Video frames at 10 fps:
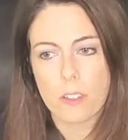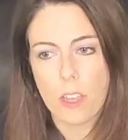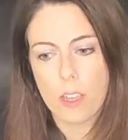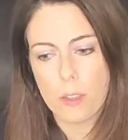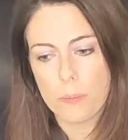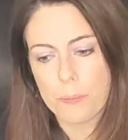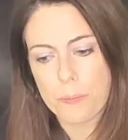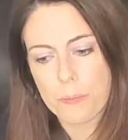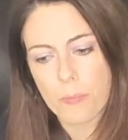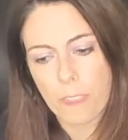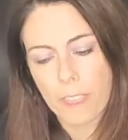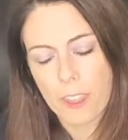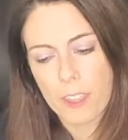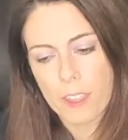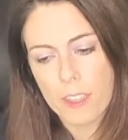Um,
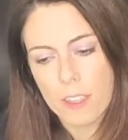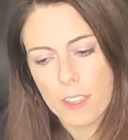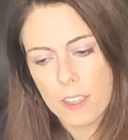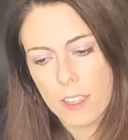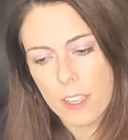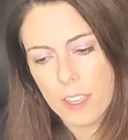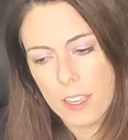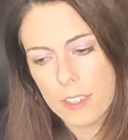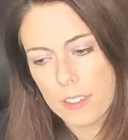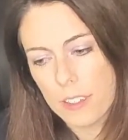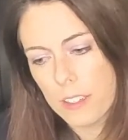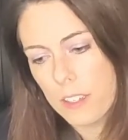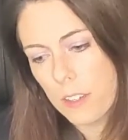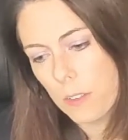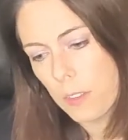and,
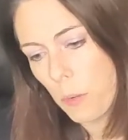you know,